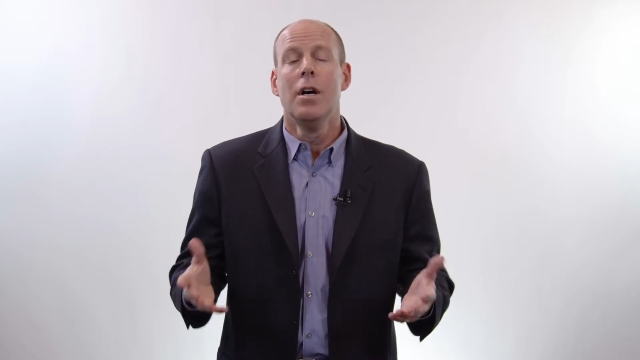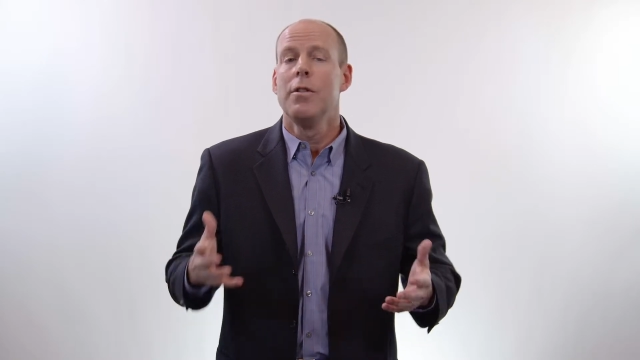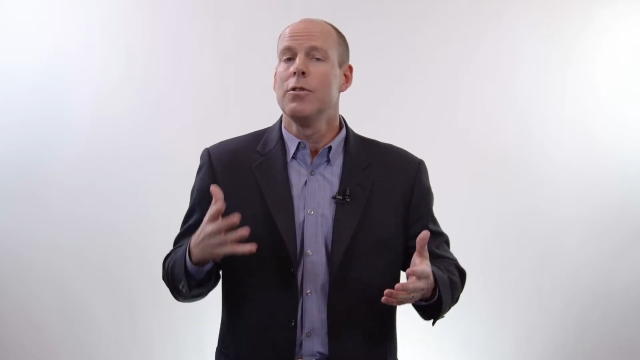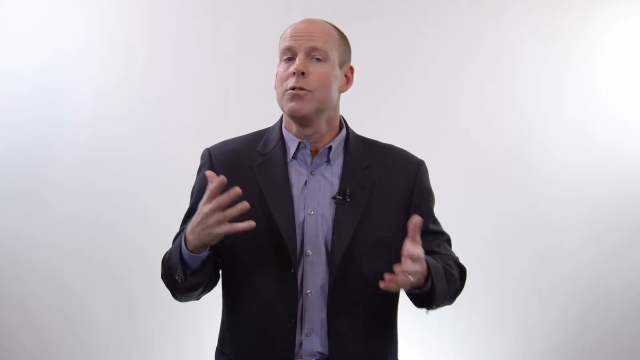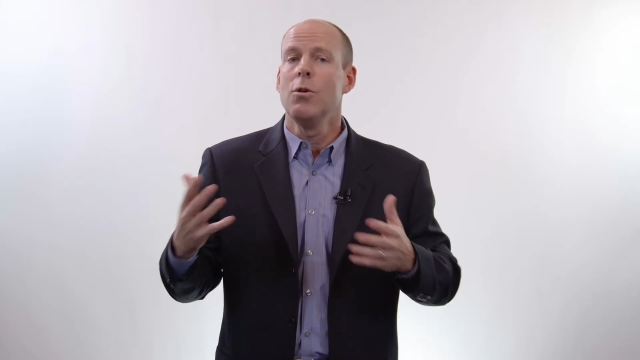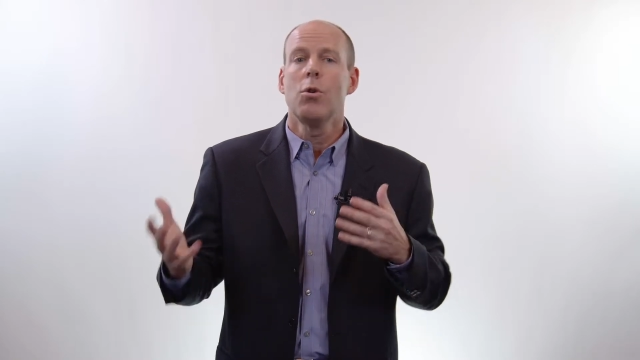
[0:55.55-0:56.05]

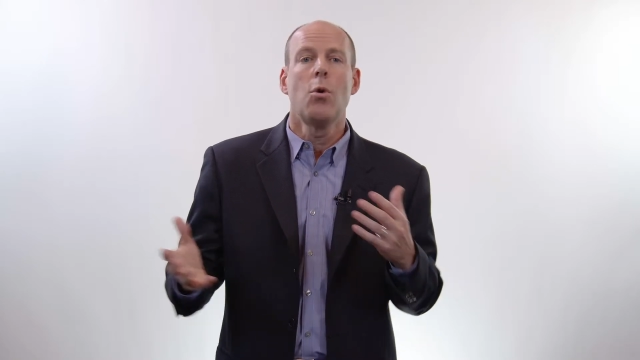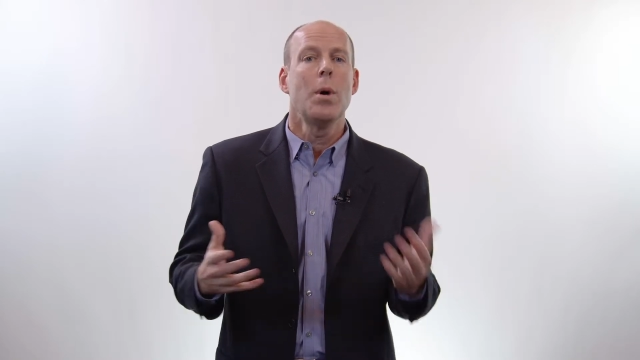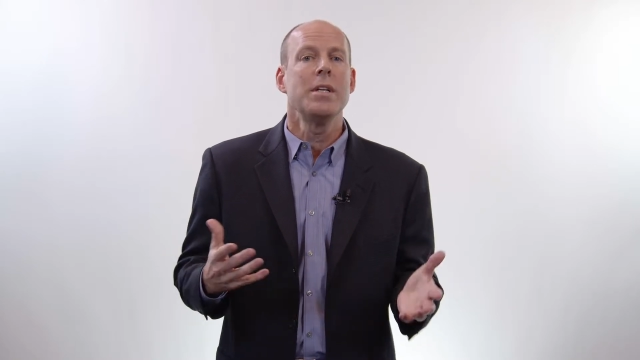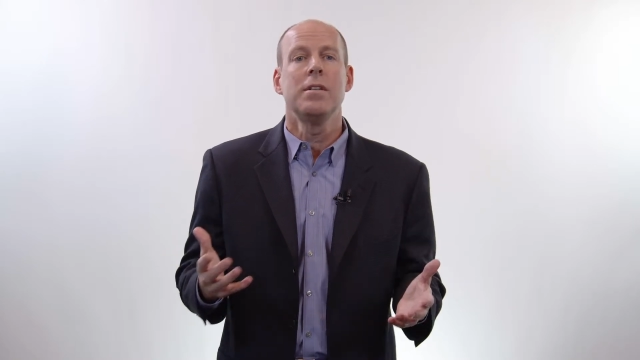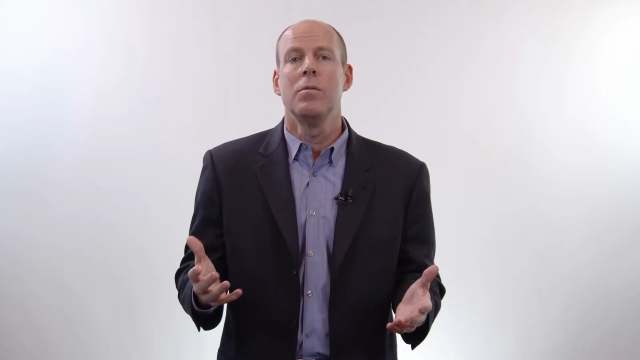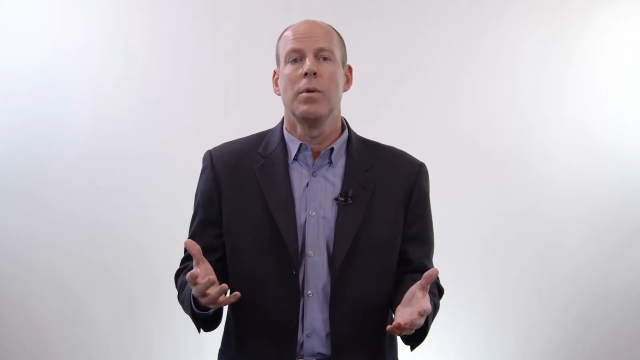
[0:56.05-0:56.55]
There's no
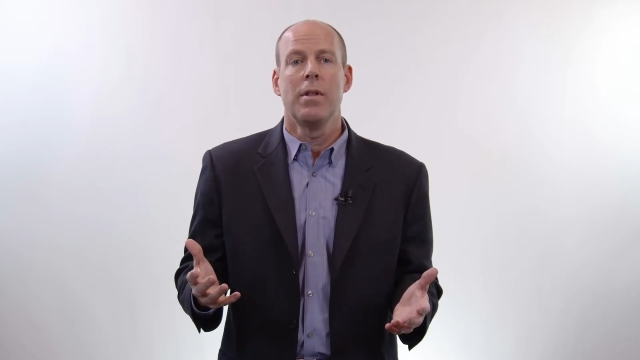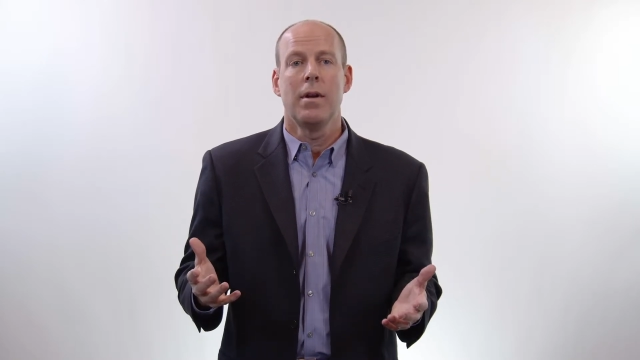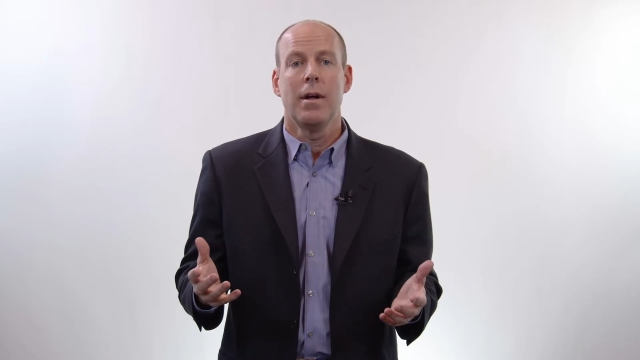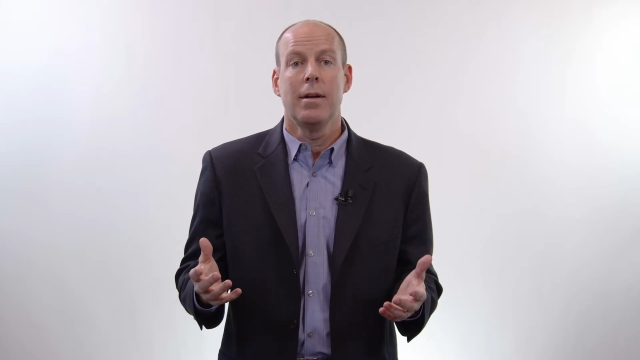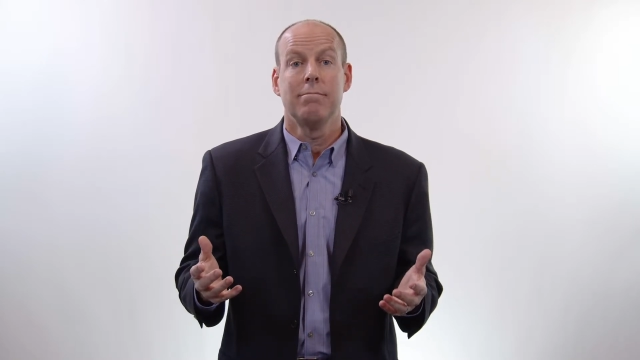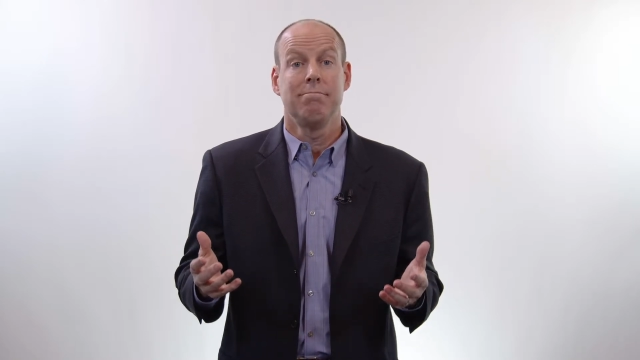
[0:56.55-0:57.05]
question whether or
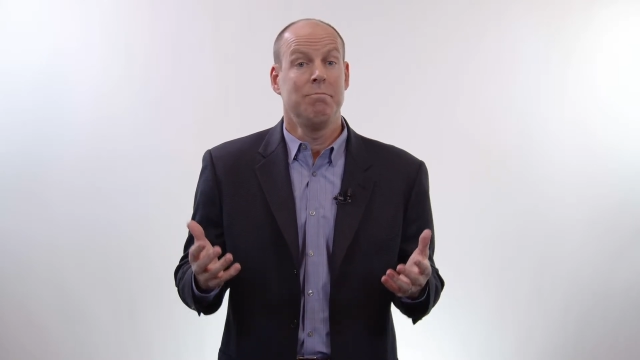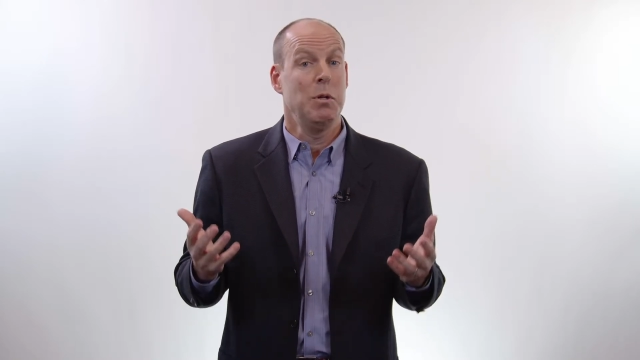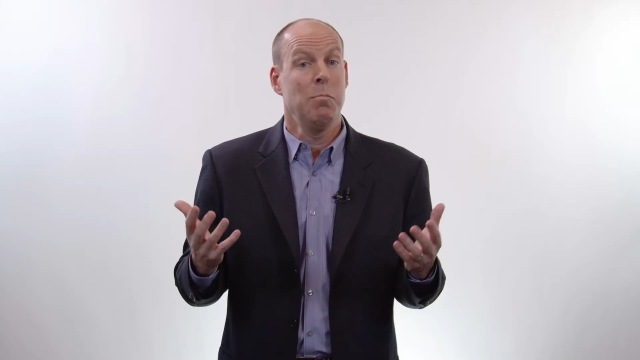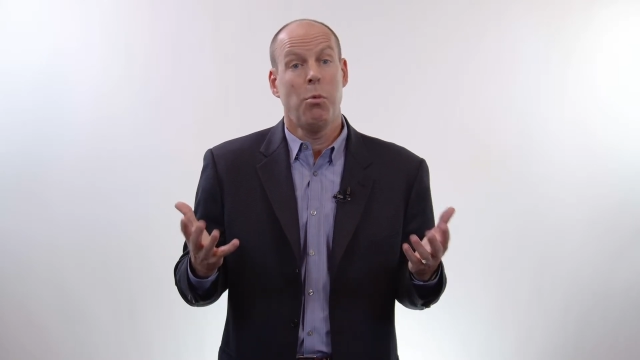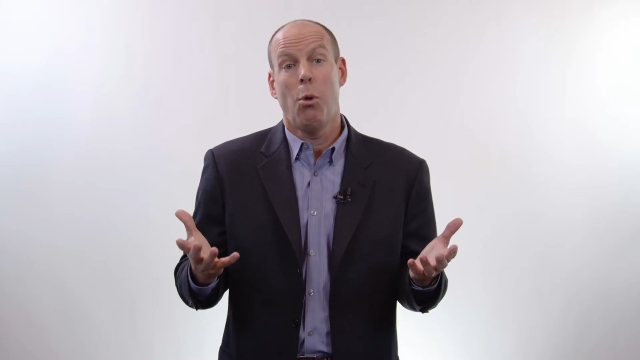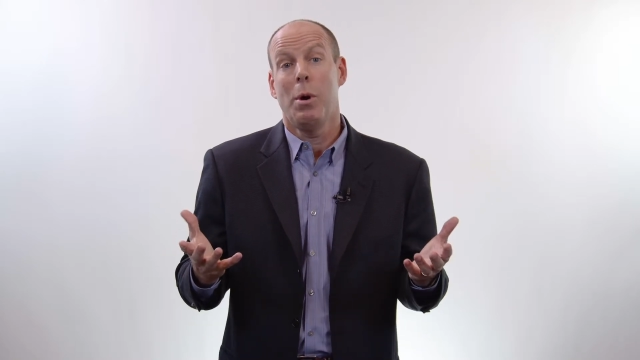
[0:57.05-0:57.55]
not the
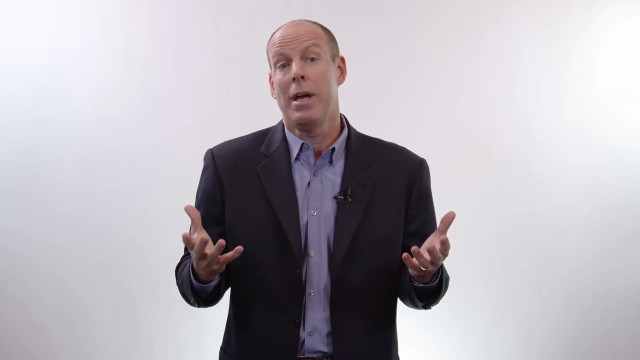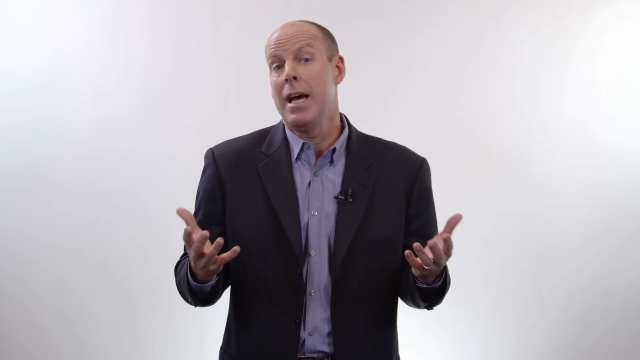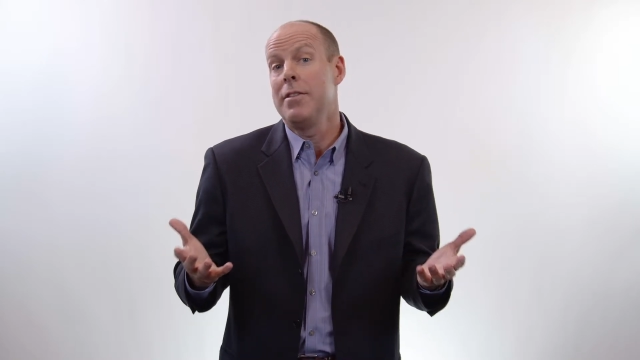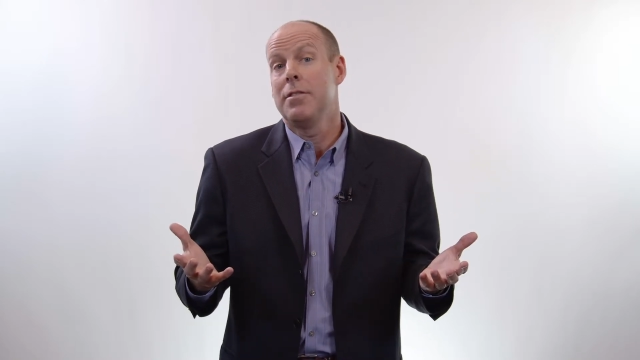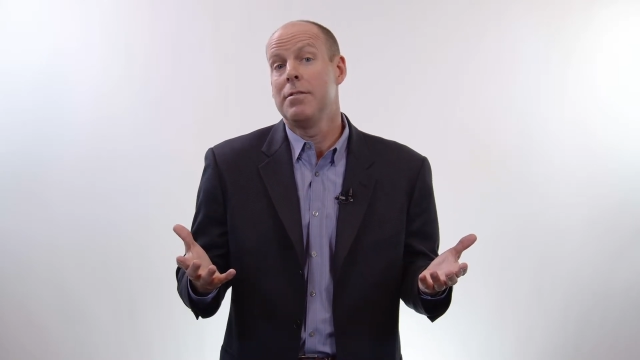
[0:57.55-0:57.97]
employee has